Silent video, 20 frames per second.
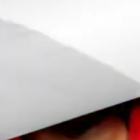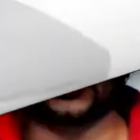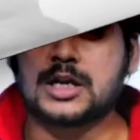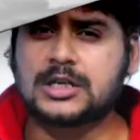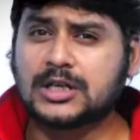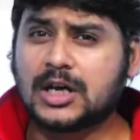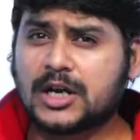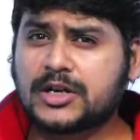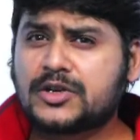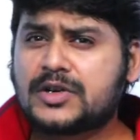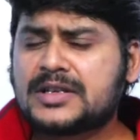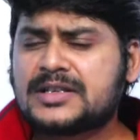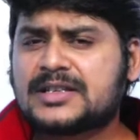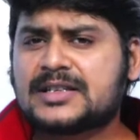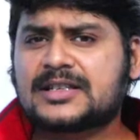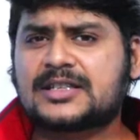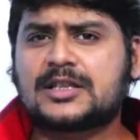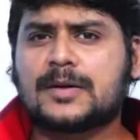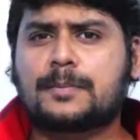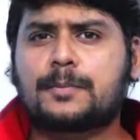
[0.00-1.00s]
It
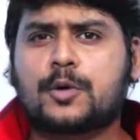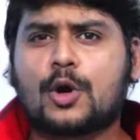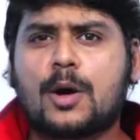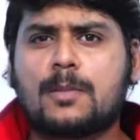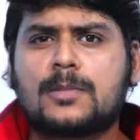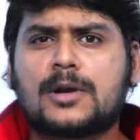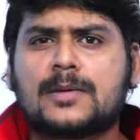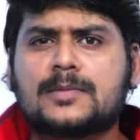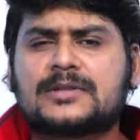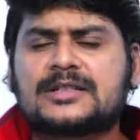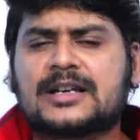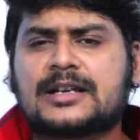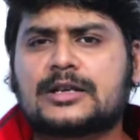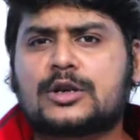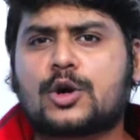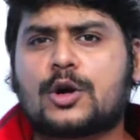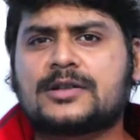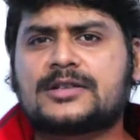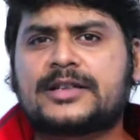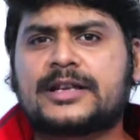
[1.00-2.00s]
addresses the problems
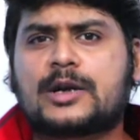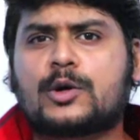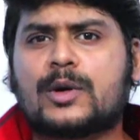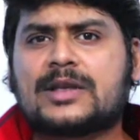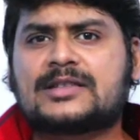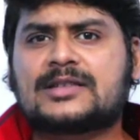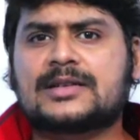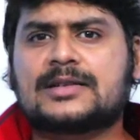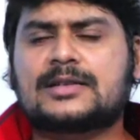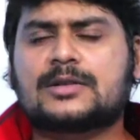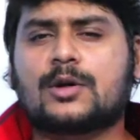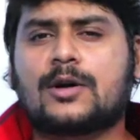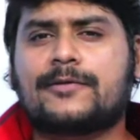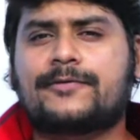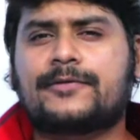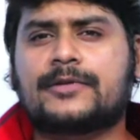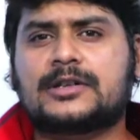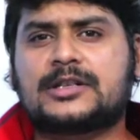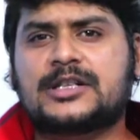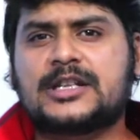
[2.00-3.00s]
and consequences
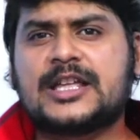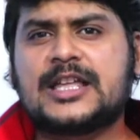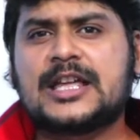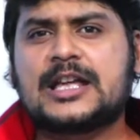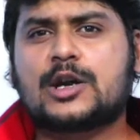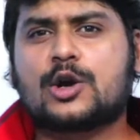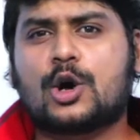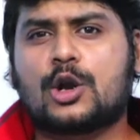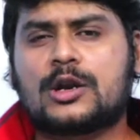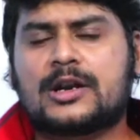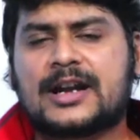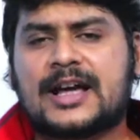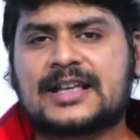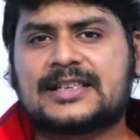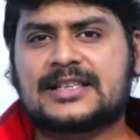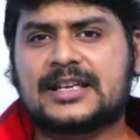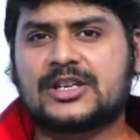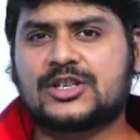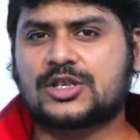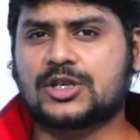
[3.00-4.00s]
of
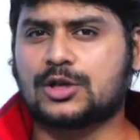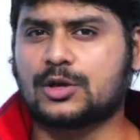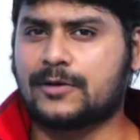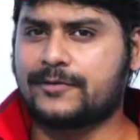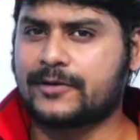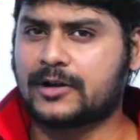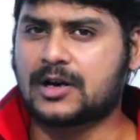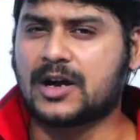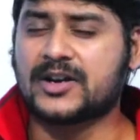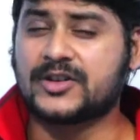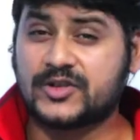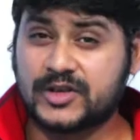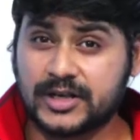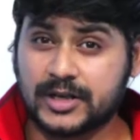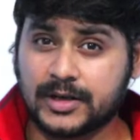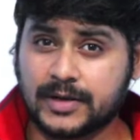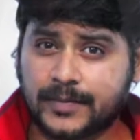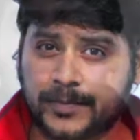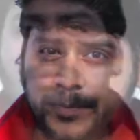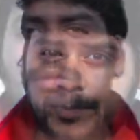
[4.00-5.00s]
decolonization of a
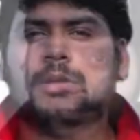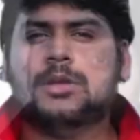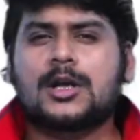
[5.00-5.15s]
country.